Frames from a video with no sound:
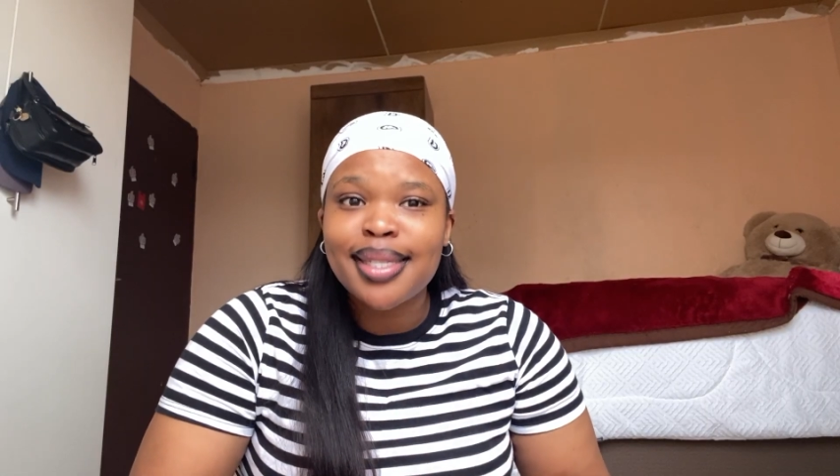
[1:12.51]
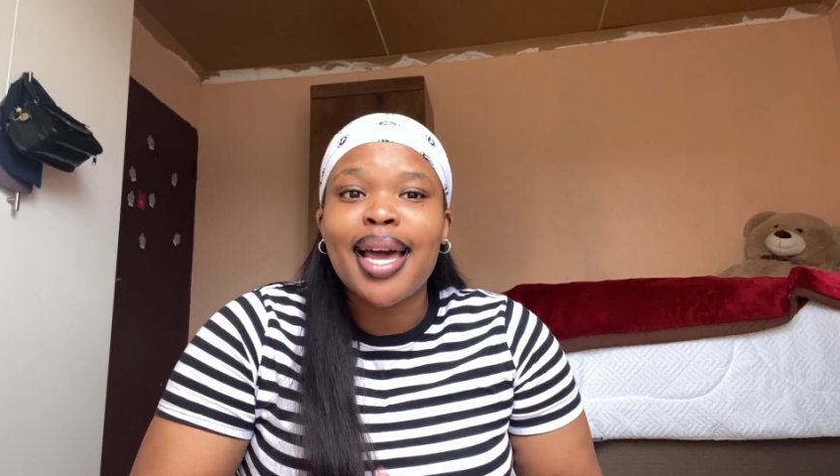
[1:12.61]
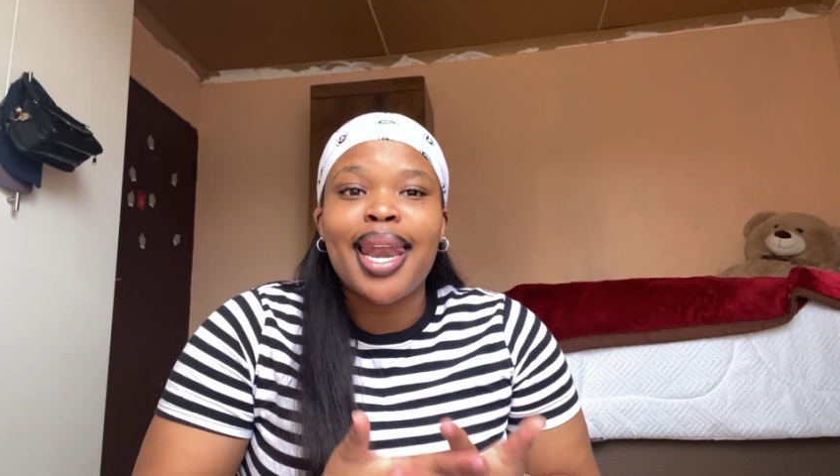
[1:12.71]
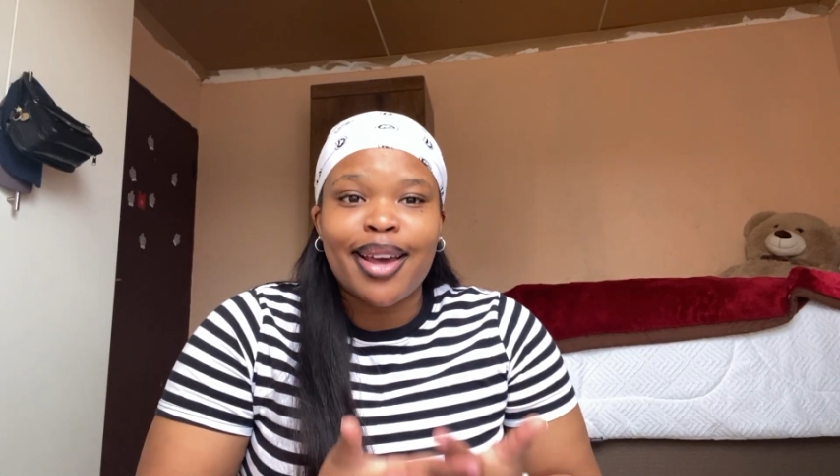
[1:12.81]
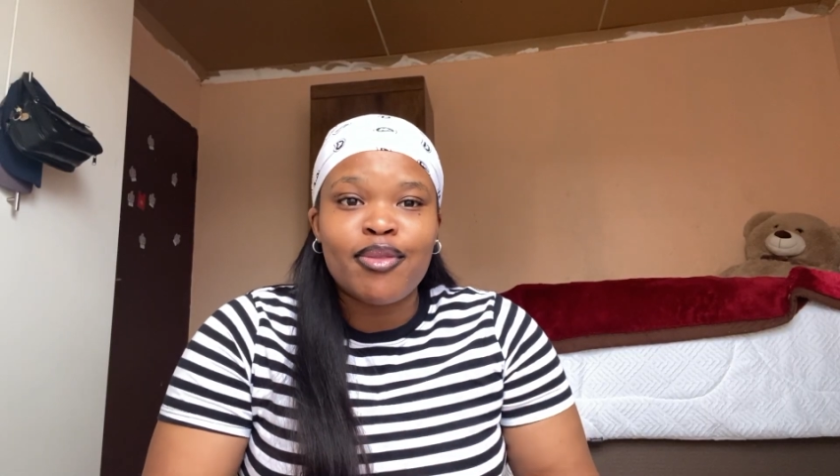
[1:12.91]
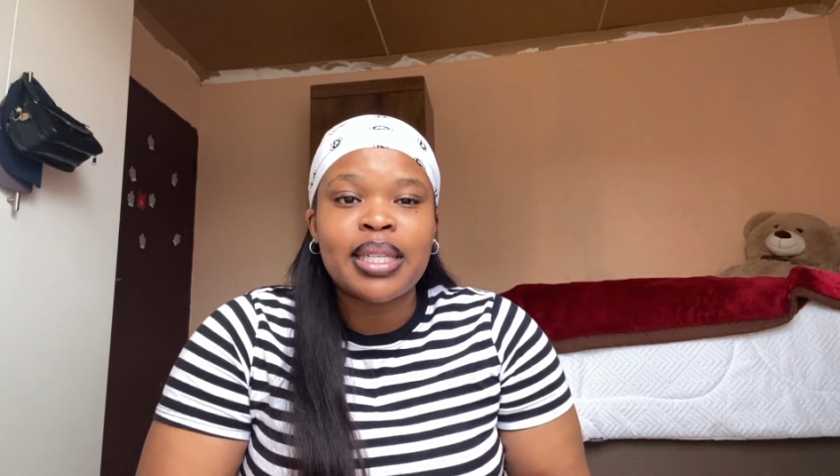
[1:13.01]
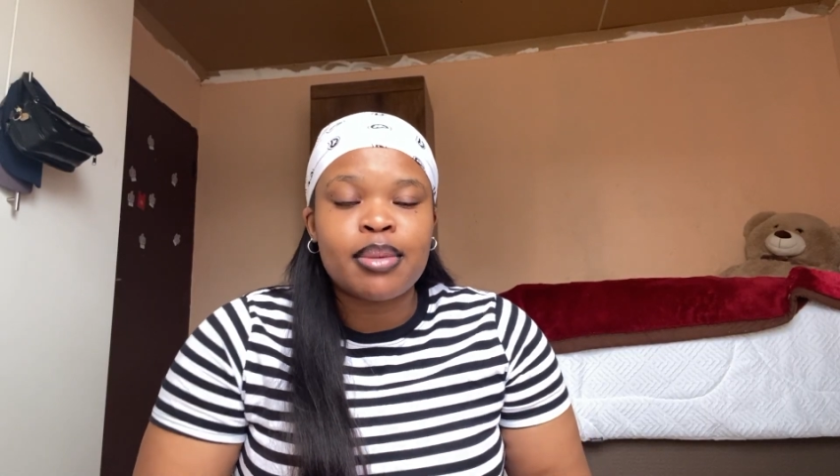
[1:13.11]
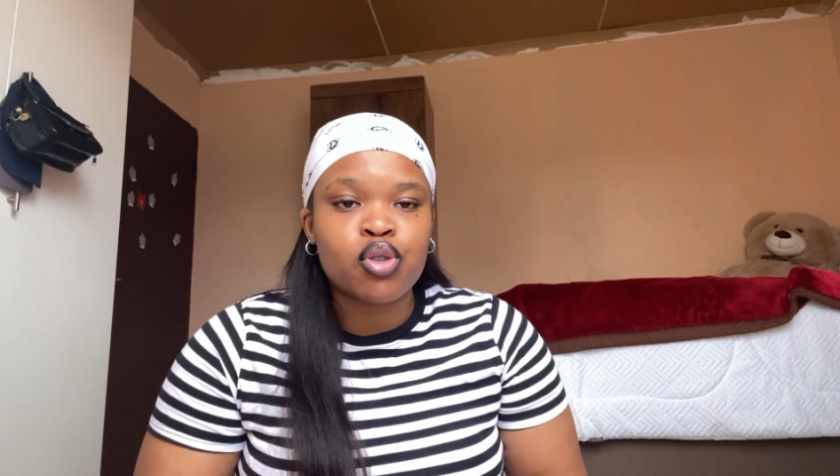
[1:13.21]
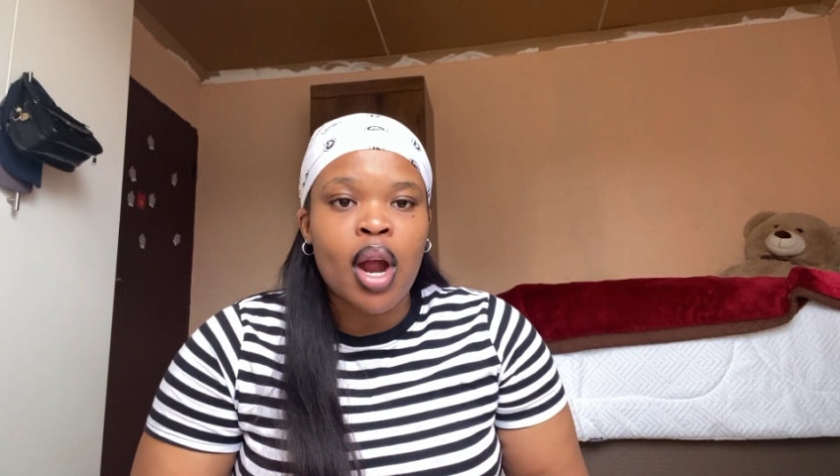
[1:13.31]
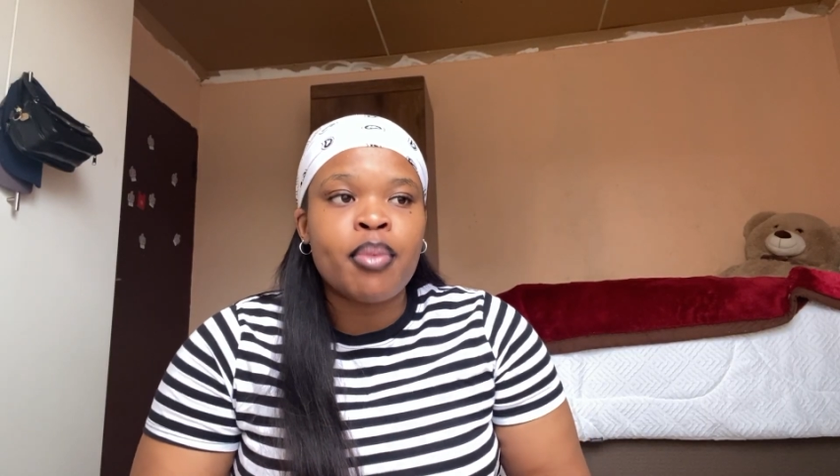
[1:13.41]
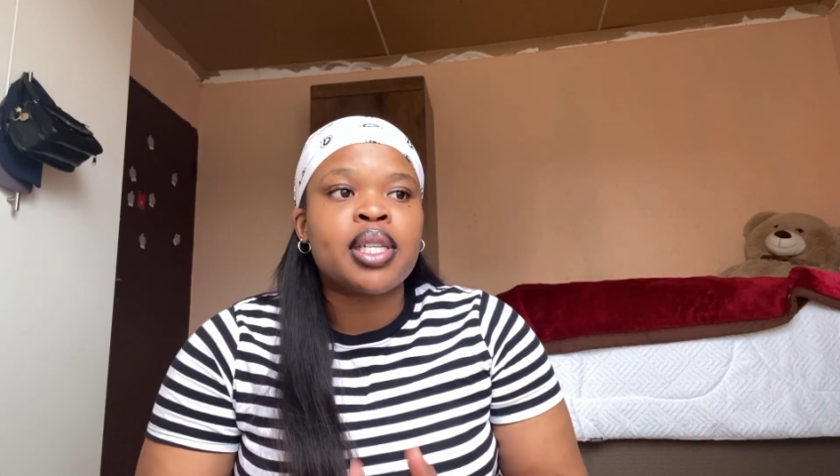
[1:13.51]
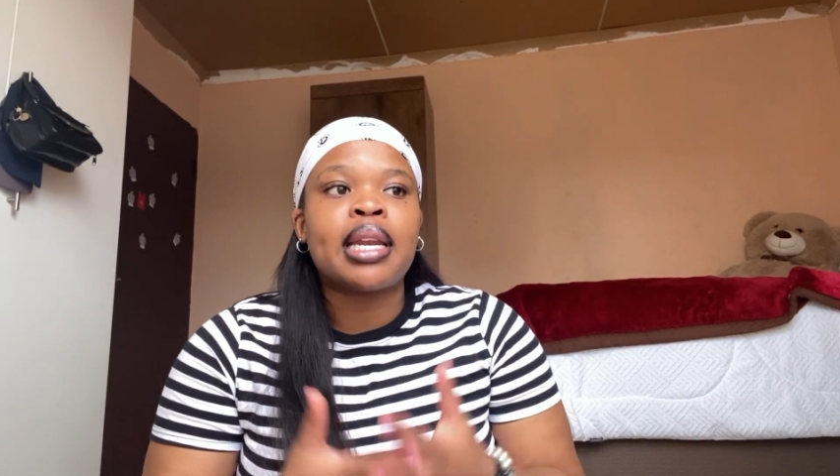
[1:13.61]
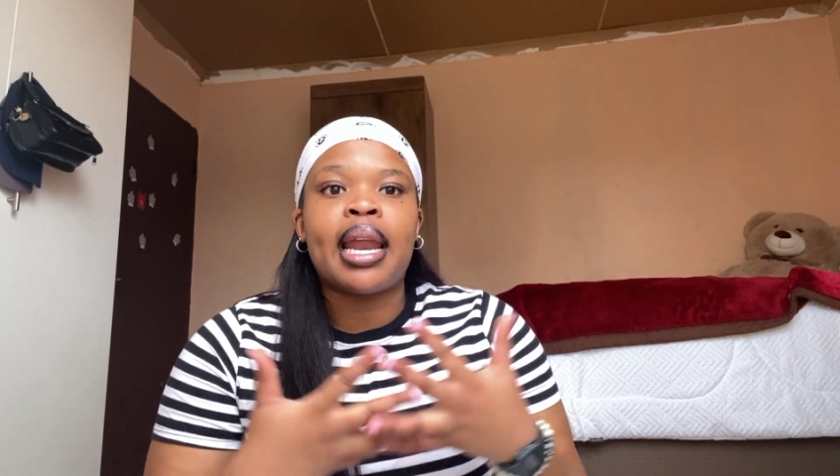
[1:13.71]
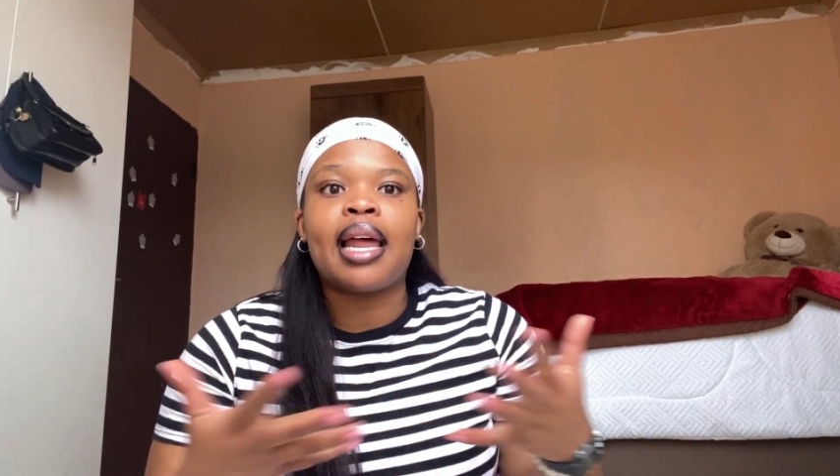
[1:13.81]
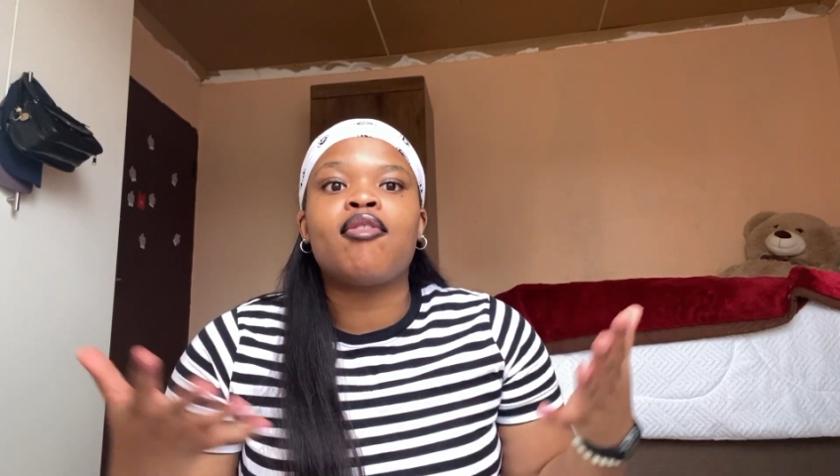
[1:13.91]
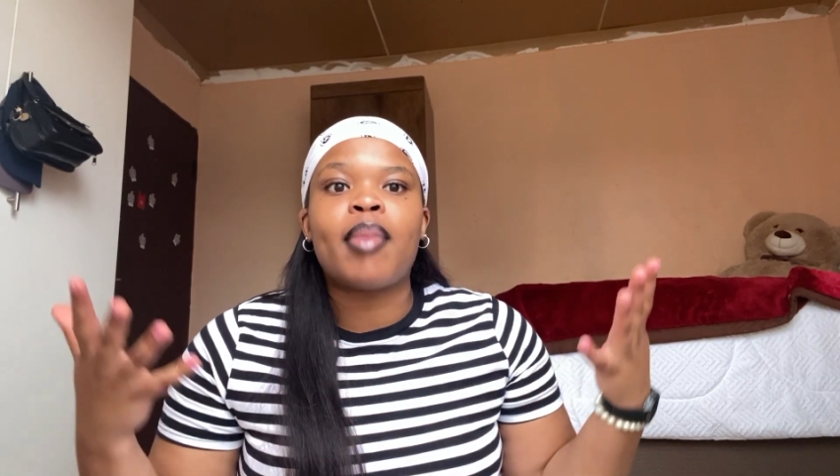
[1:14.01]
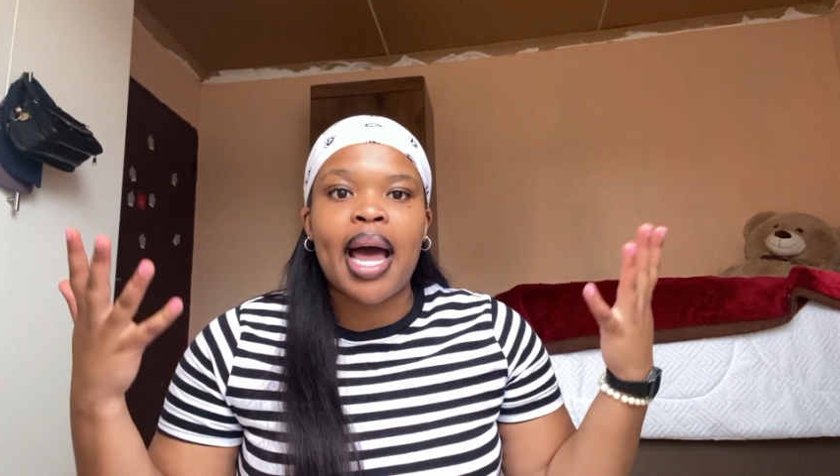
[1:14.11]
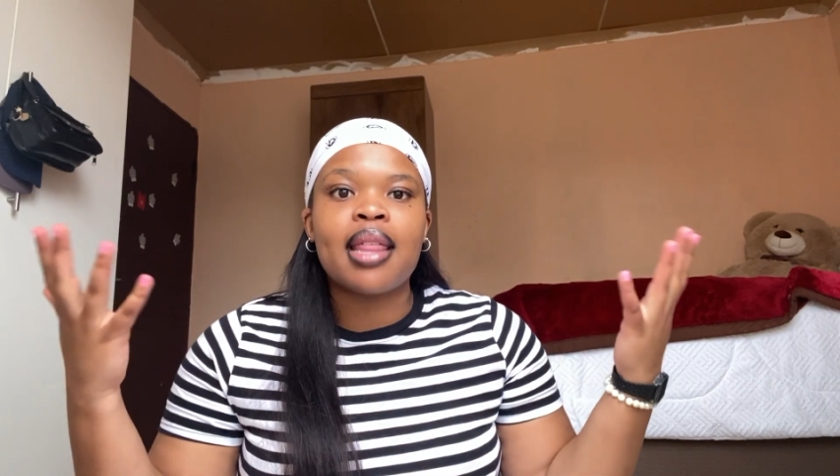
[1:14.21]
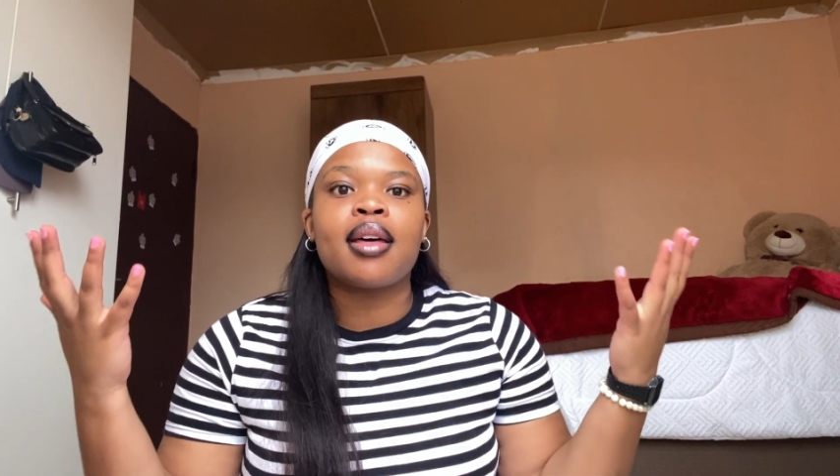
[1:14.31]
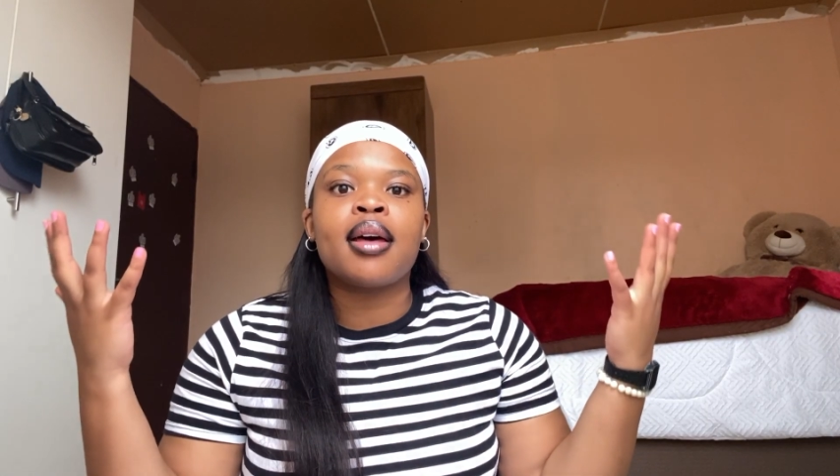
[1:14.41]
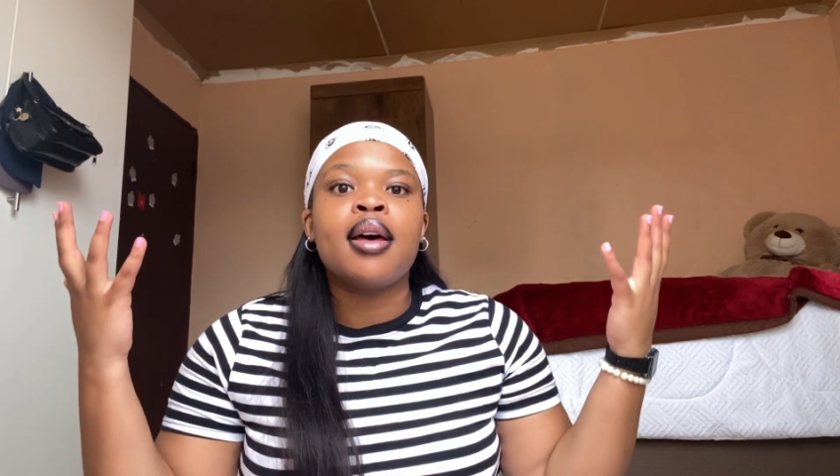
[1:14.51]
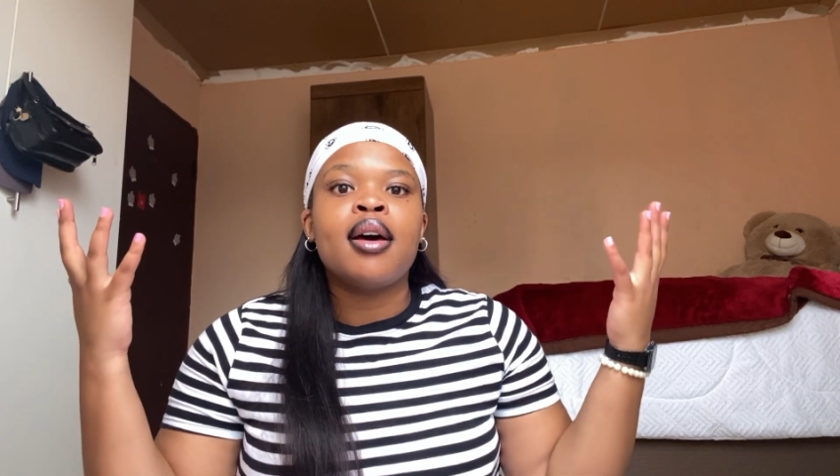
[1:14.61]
I love my subscribers, and I love my other